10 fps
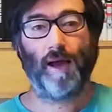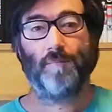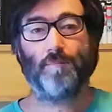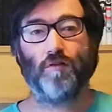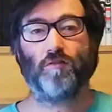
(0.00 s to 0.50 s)

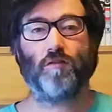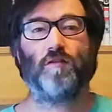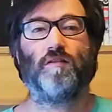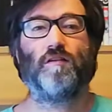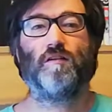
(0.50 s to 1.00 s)
Hi
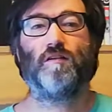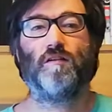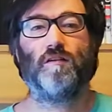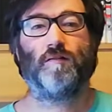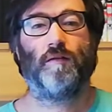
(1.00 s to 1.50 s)

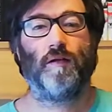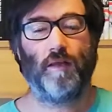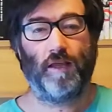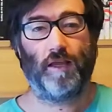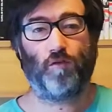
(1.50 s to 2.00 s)
Postcrossers!
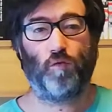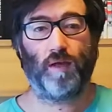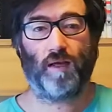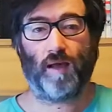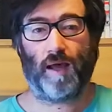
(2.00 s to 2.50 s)
Each
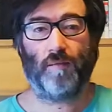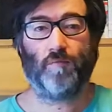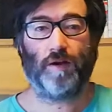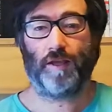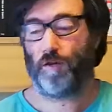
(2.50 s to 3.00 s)
week I
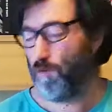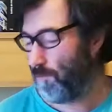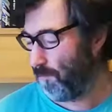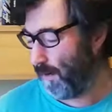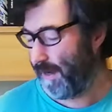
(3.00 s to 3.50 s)
bring
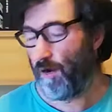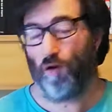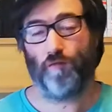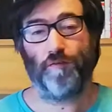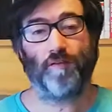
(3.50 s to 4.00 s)
you my
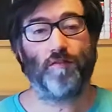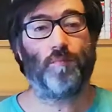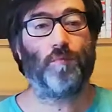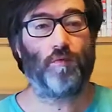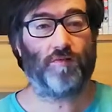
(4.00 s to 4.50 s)

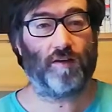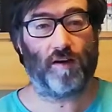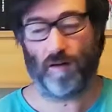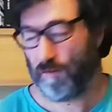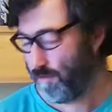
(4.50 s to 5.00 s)
official
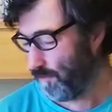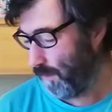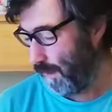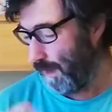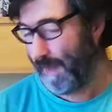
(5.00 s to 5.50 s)
postcards
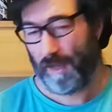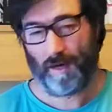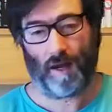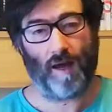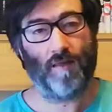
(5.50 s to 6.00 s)

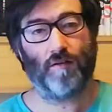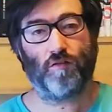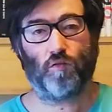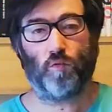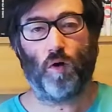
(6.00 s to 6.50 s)
and other
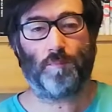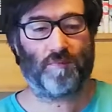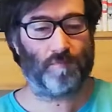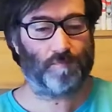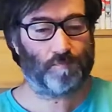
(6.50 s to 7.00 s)

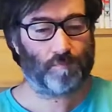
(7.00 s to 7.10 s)
swaps